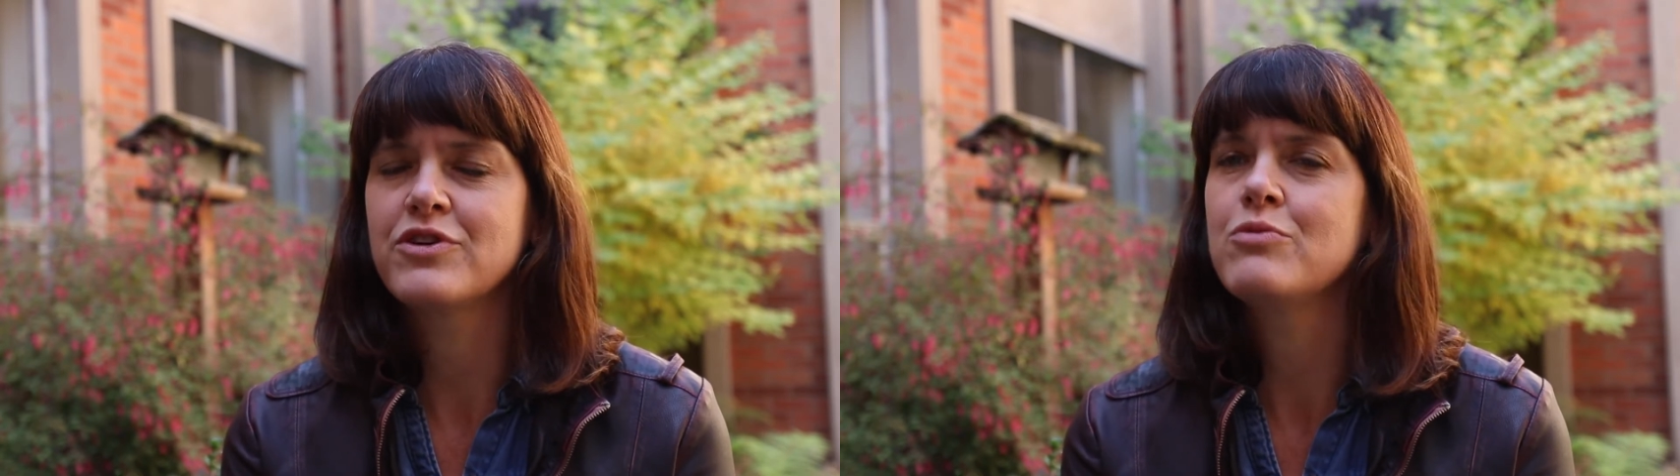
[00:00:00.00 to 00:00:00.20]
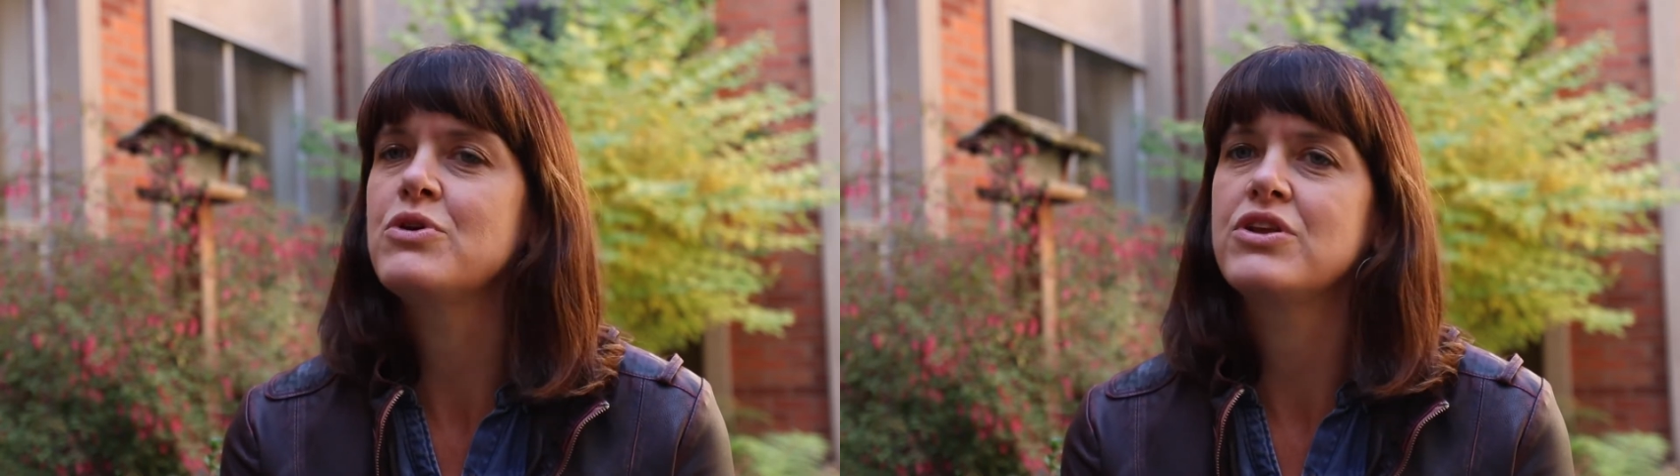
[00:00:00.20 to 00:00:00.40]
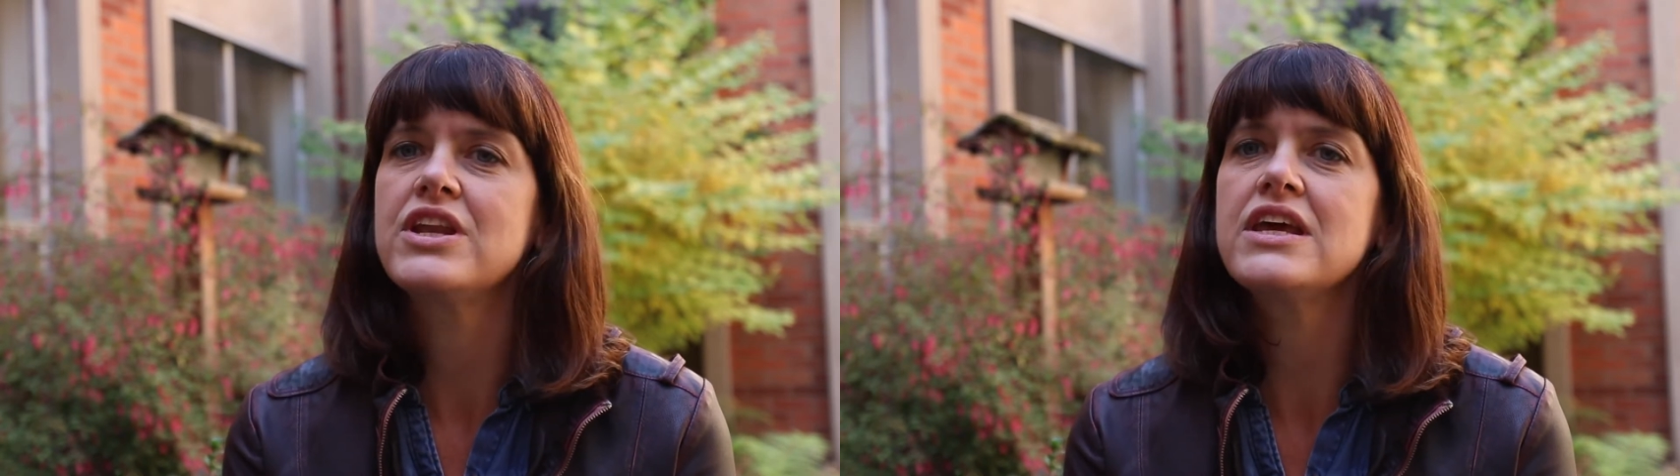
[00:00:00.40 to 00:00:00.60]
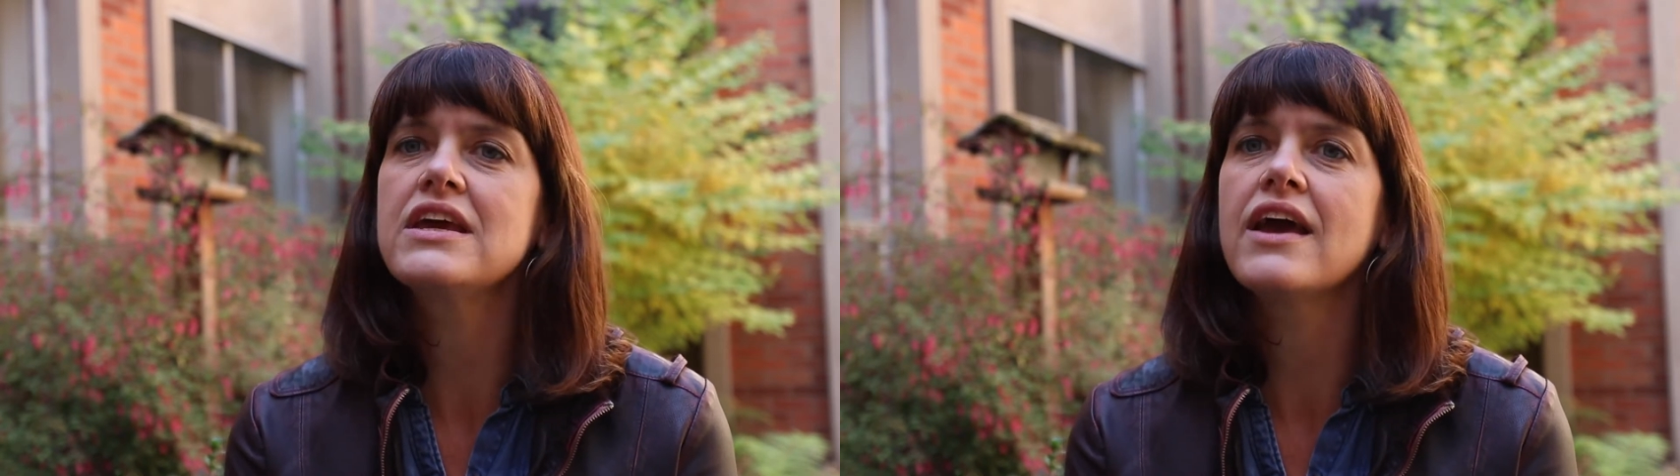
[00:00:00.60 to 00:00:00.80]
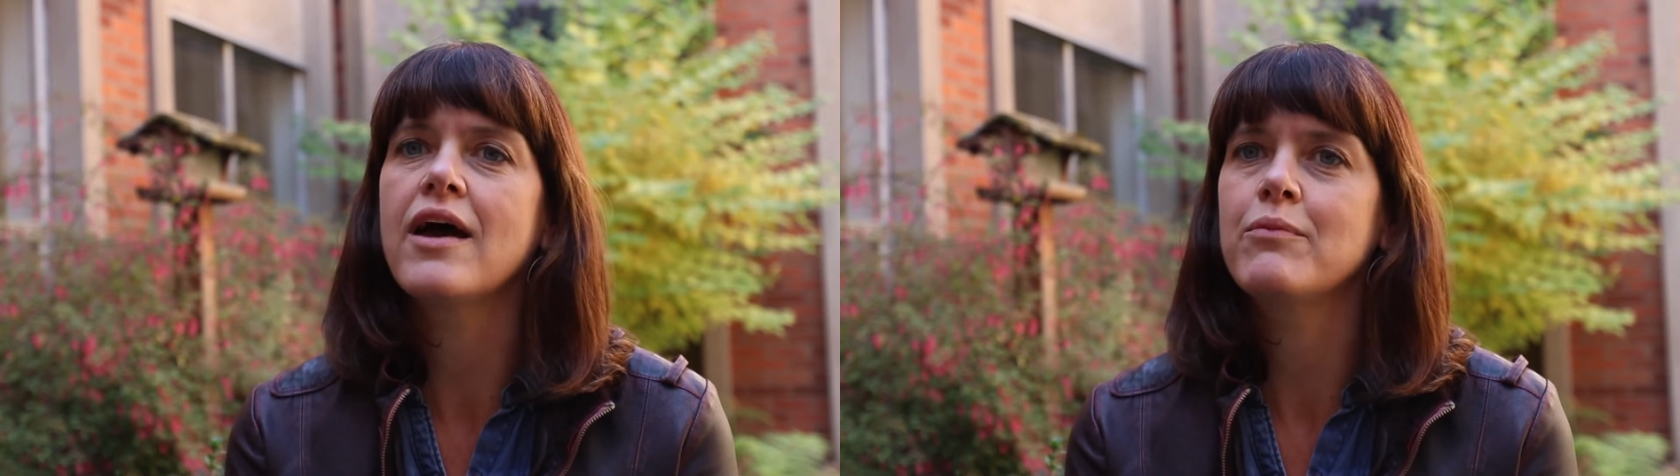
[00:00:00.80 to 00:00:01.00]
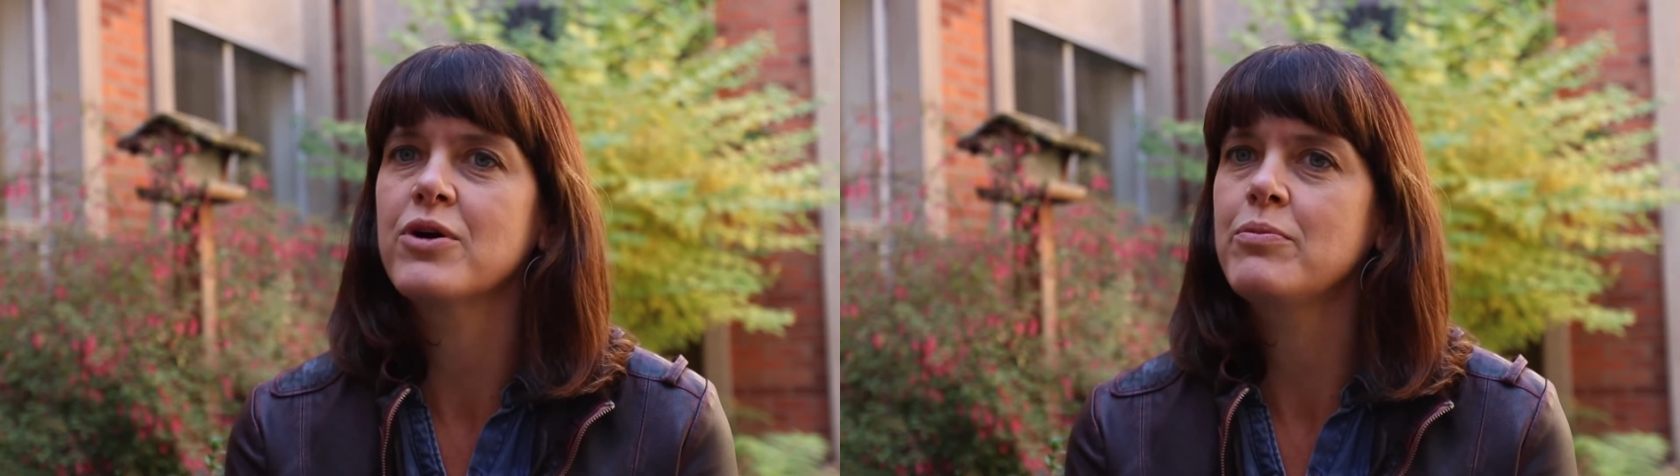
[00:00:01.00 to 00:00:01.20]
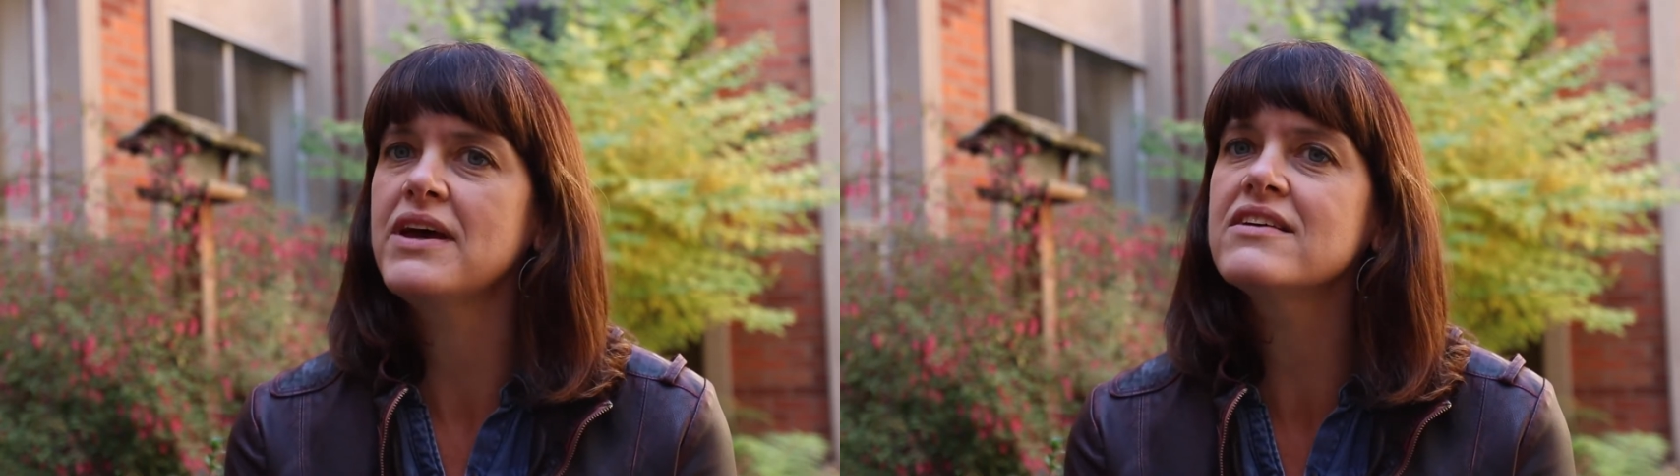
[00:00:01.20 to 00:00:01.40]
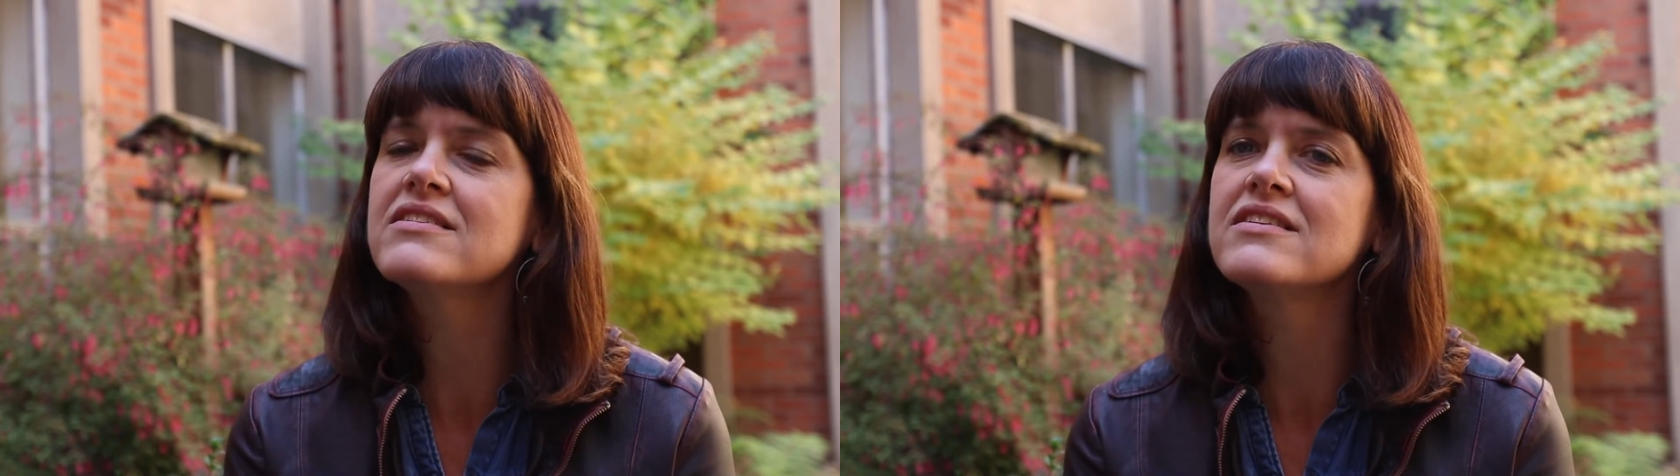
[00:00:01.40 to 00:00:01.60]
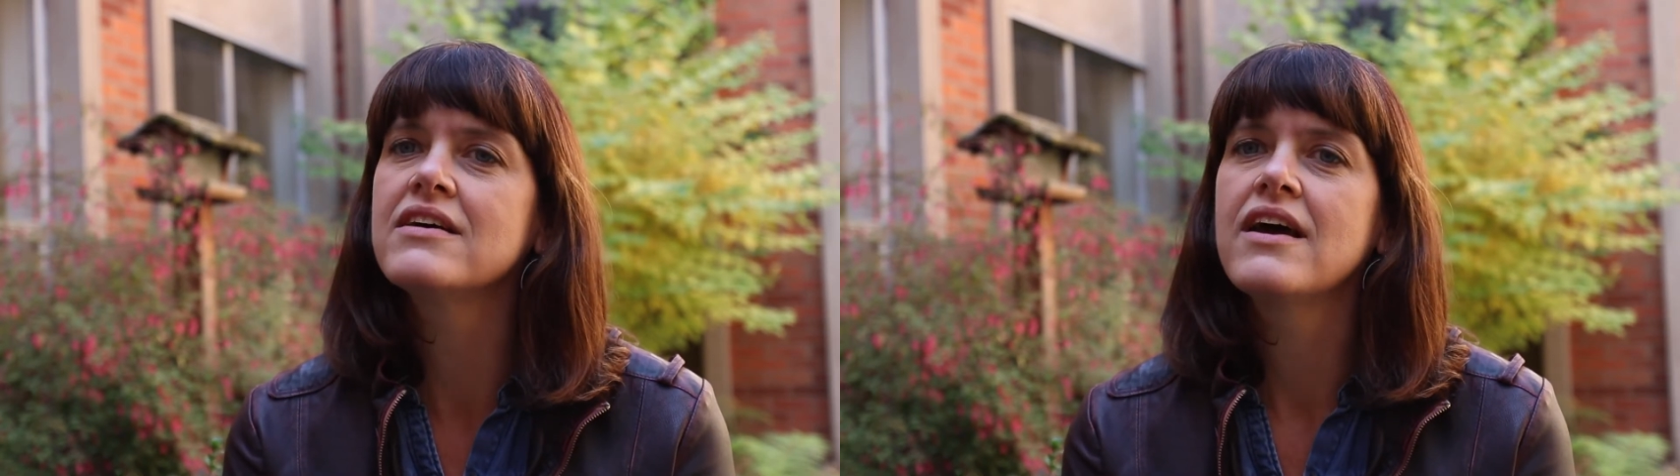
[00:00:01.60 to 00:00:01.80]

community and purpose.